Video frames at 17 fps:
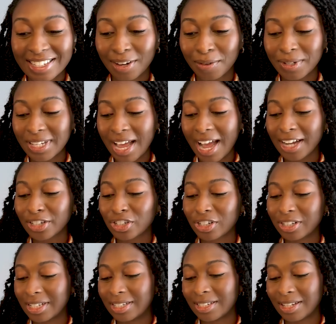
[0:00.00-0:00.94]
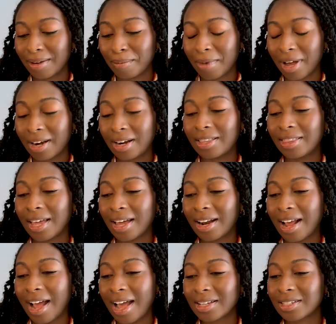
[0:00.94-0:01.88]
There was actually somebody
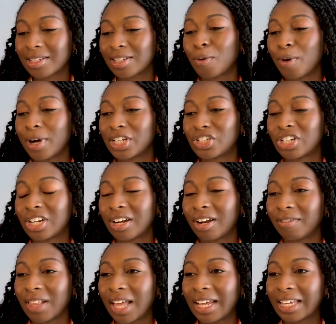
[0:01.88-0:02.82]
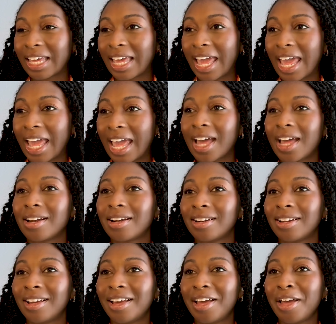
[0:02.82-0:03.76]
that asked the question of, like,
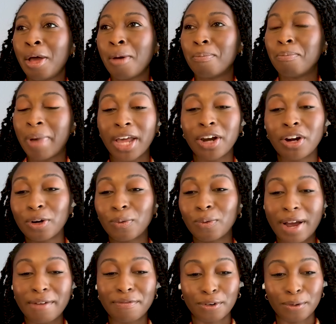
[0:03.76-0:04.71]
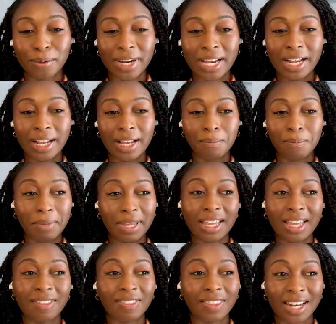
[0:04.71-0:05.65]
can better refereeing
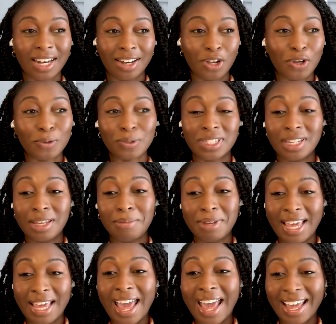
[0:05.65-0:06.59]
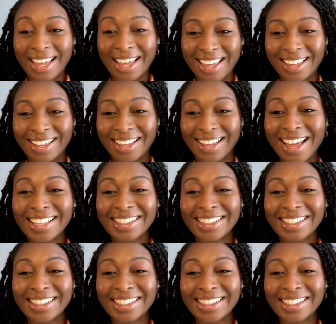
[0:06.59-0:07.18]
be in the new CBA?